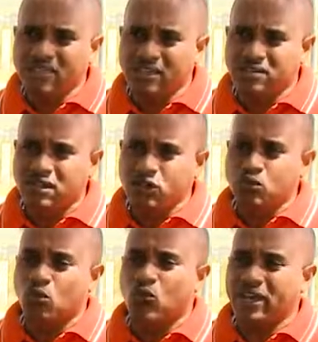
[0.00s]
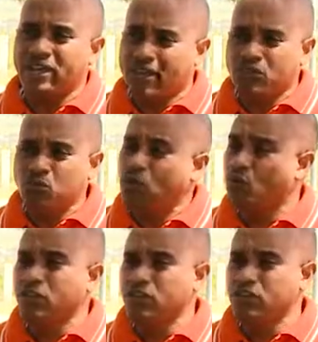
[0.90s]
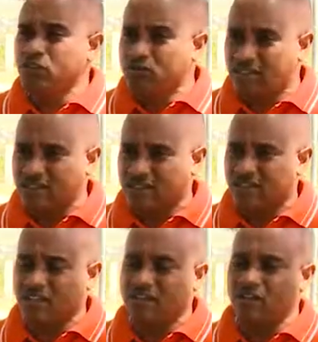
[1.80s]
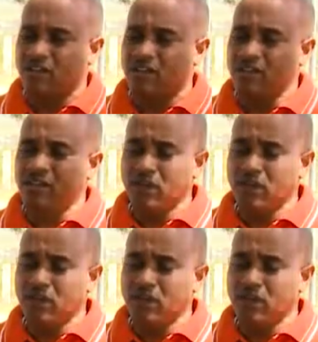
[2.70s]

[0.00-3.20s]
things. So why can't we all unite? And that is really